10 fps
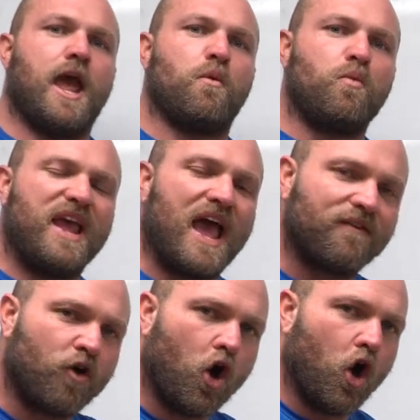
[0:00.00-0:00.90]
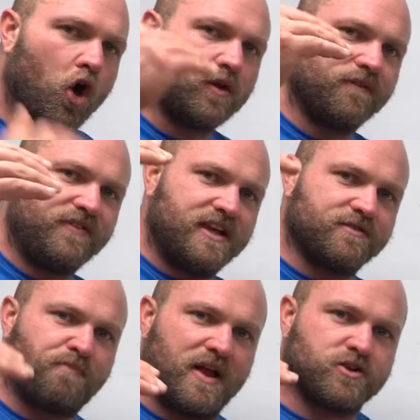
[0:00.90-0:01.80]
And we have all of
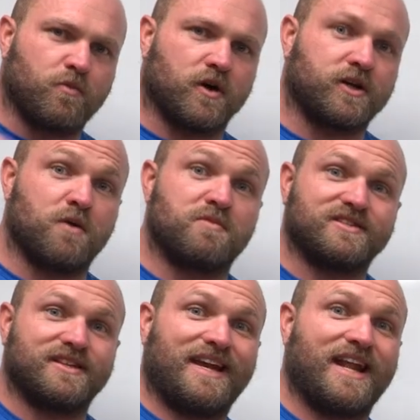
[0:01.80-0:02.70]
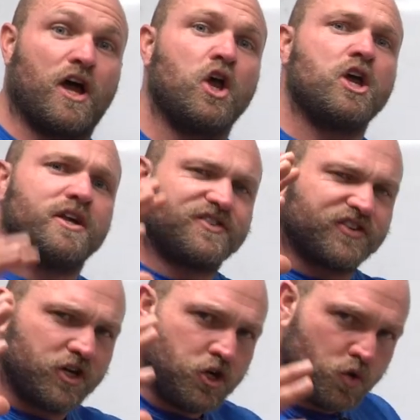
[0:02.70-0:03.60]
these benchmark numbers laid out
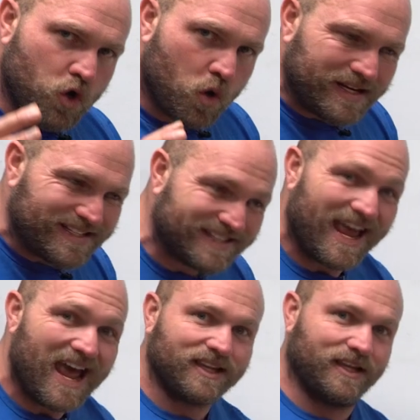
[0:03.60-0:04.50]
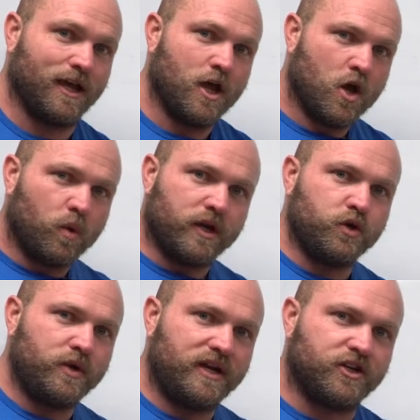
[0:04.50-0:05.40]
so that you know exactly what
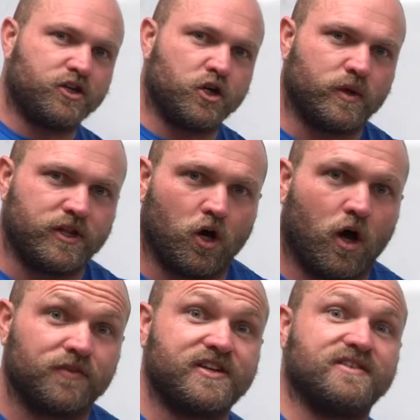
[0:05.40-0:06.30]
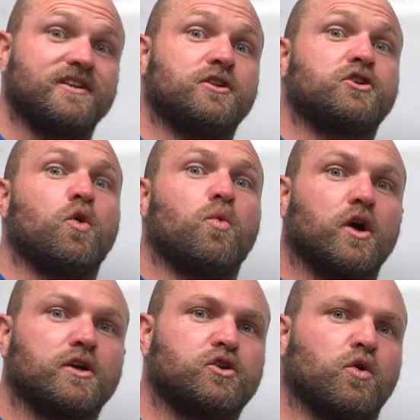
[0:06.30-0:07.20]
you need to do in the off season to
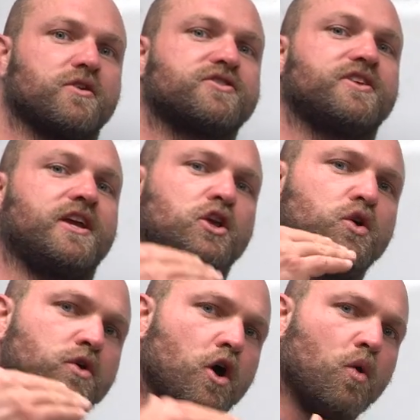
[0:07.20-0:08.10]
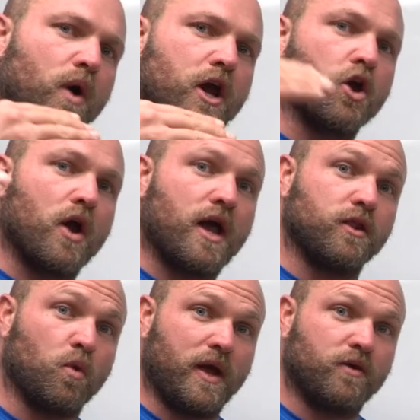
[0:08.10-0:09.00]
work towards so that you know where you're at
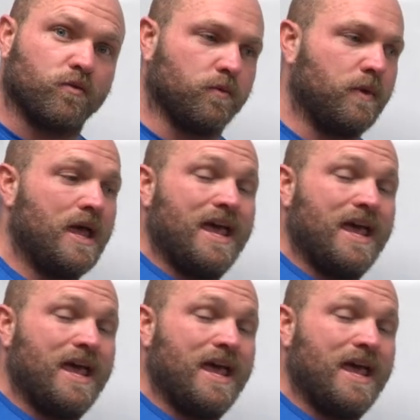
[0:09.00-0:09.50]
in the weight room